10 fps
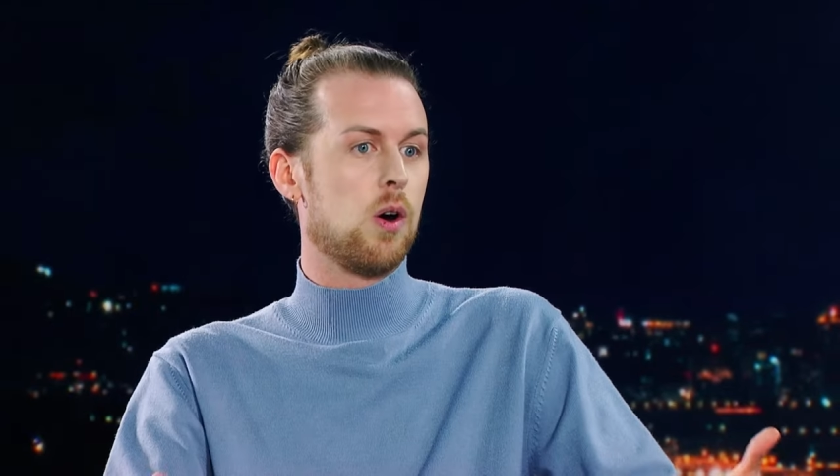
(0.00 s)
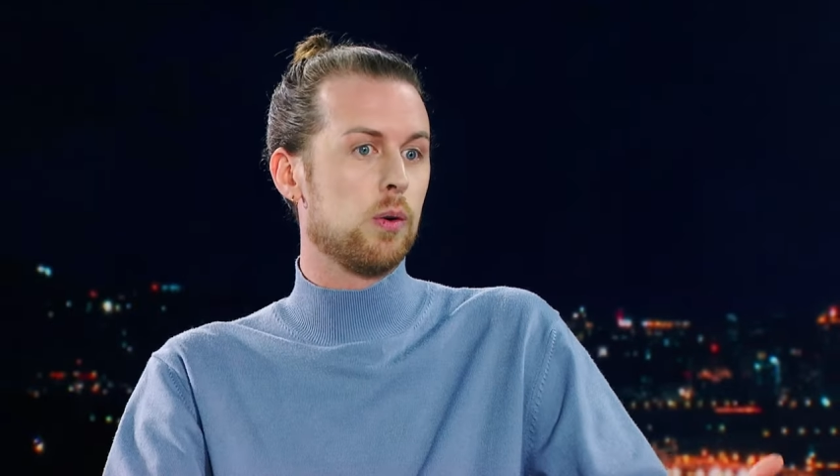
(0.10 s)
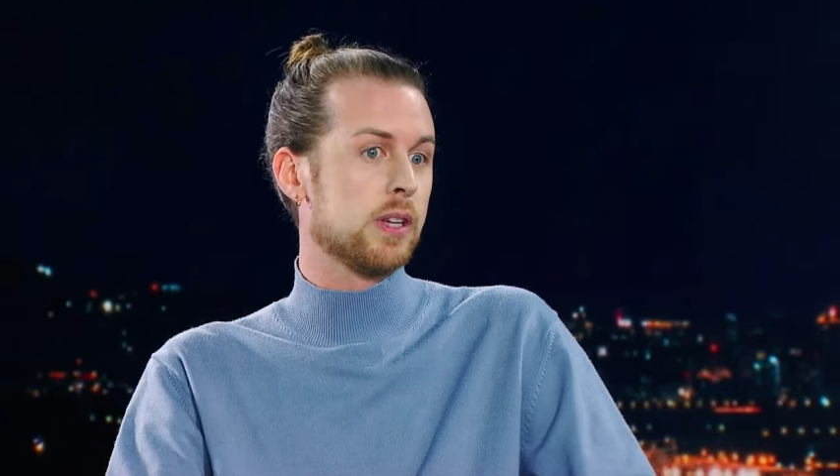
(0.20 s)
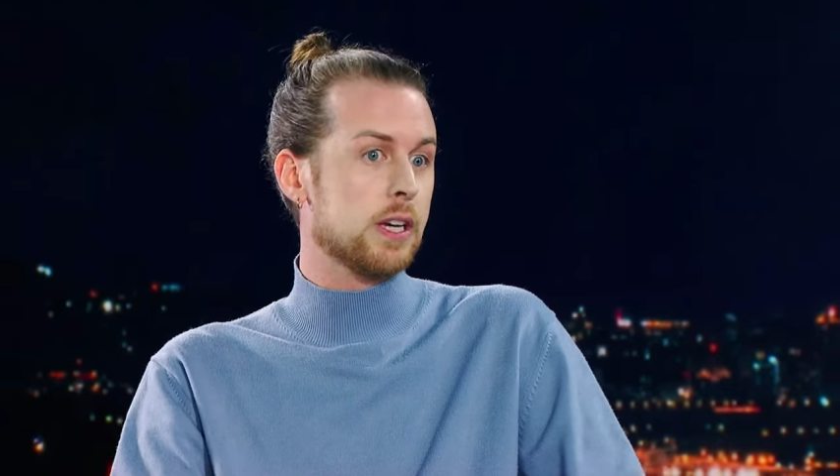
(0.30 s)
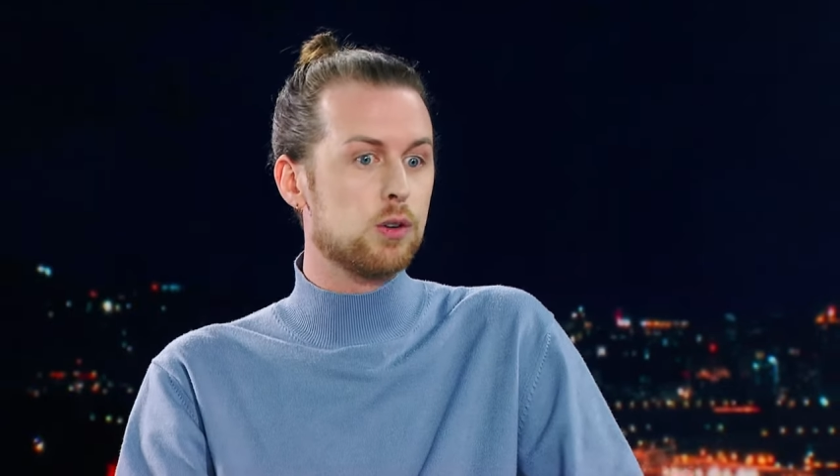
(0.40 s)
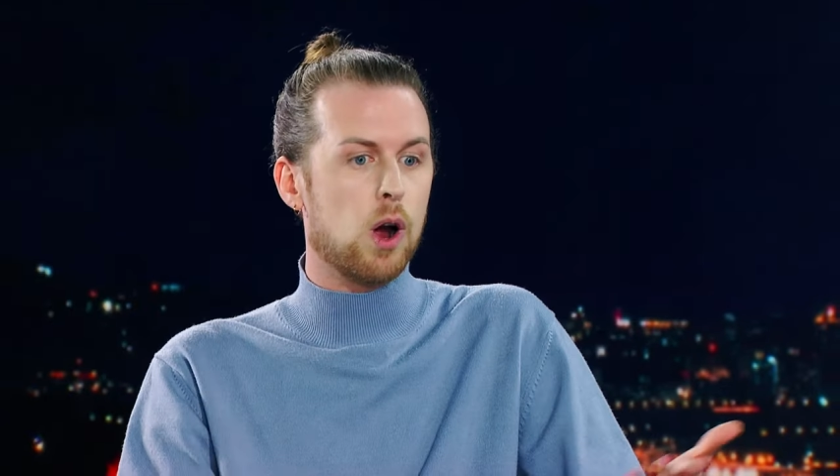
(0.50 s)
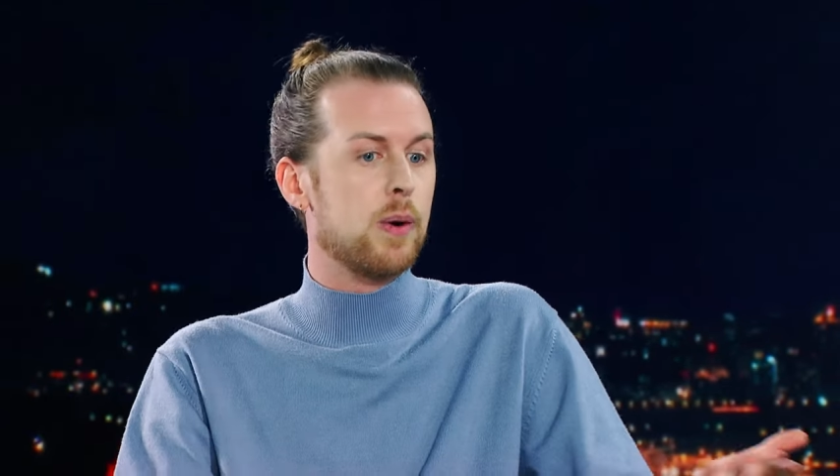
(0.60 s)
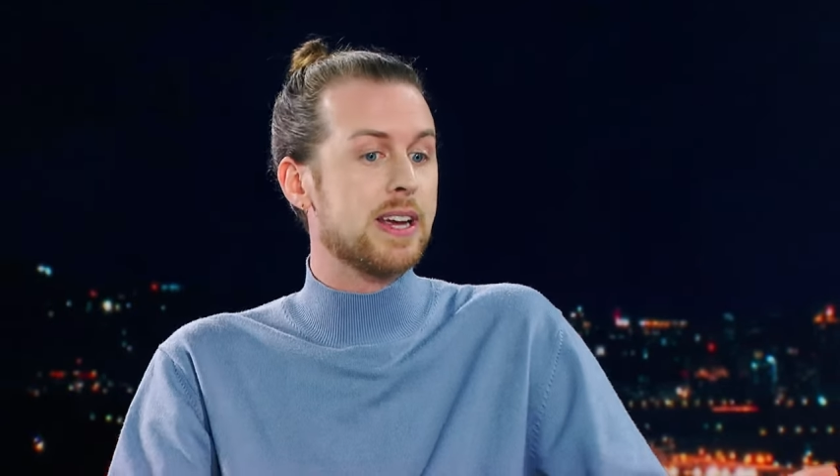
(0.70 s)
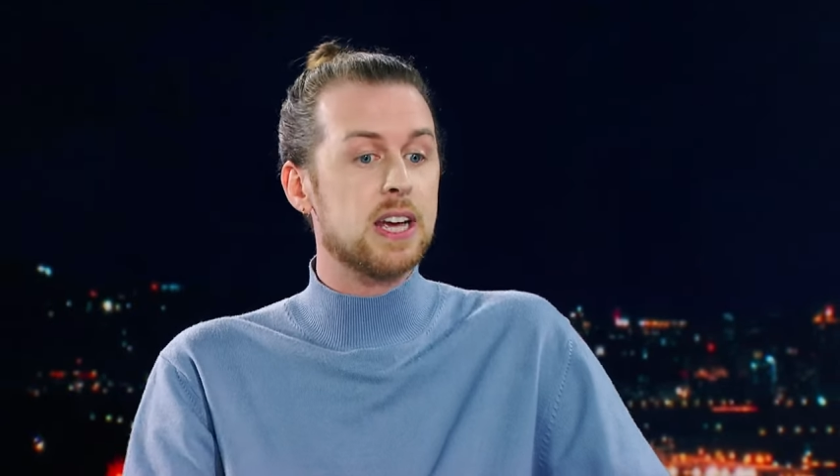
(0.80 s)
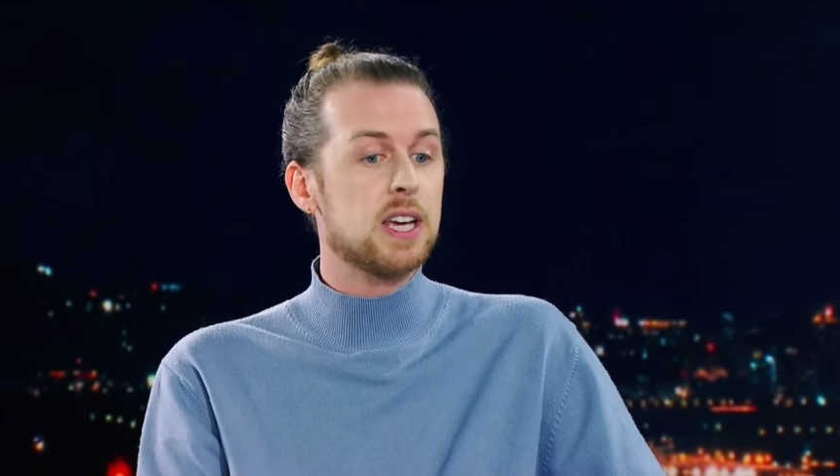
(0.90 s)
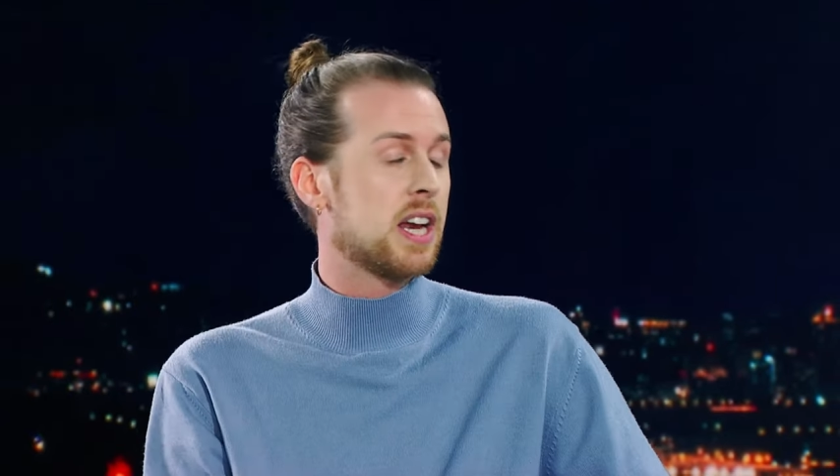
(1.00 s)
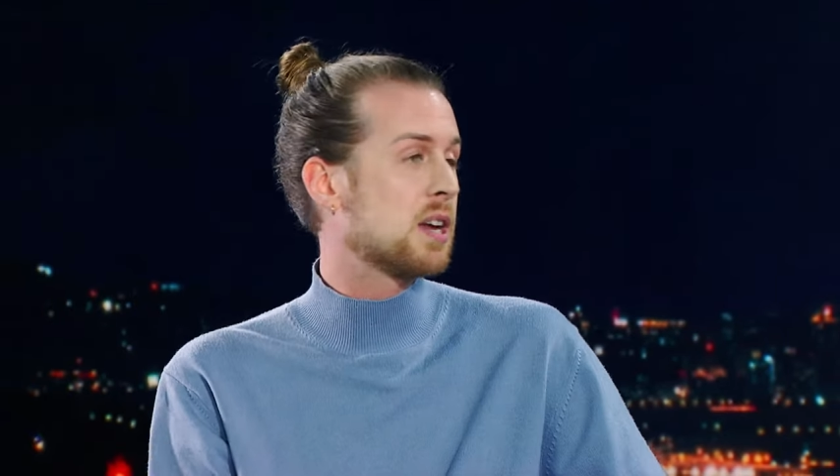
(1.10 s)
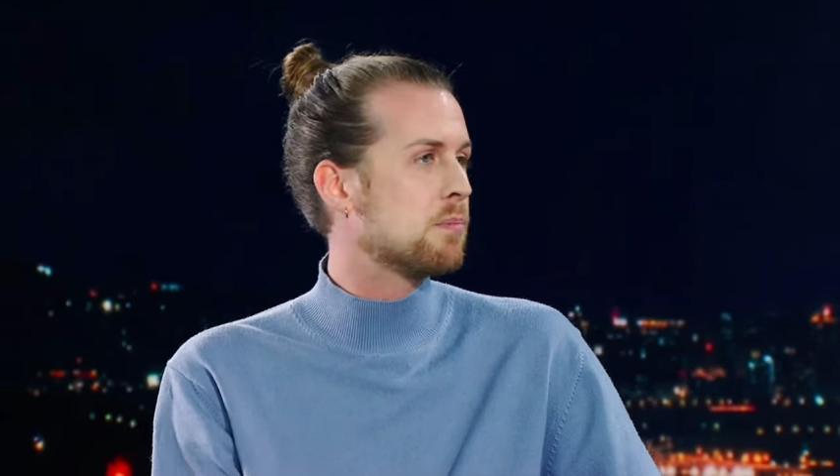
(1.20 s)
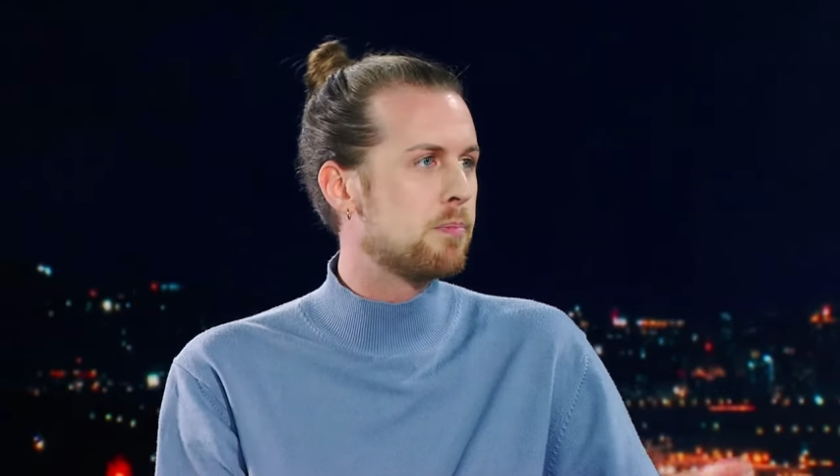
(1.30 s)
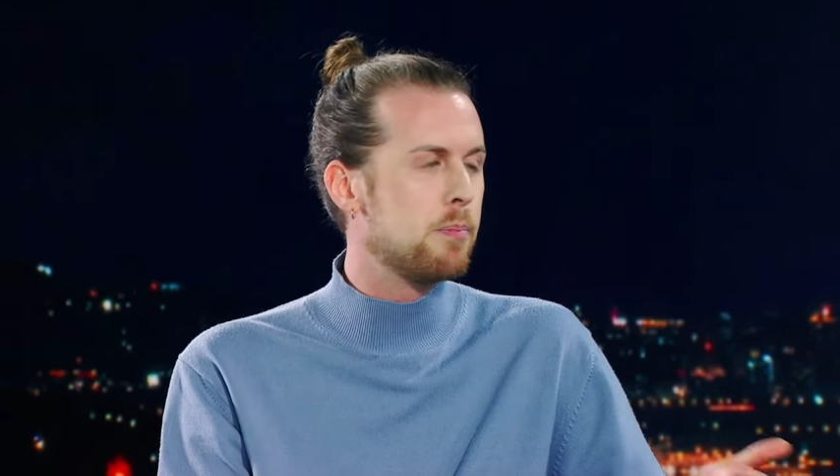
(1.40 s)
only growing and
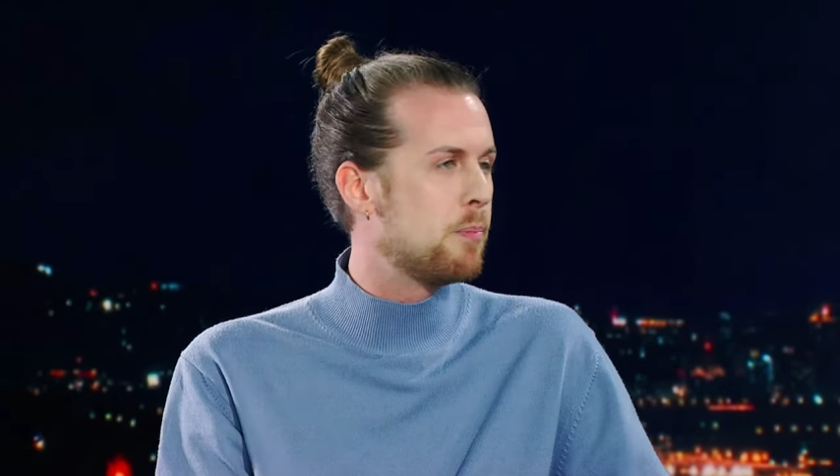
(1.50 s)
getting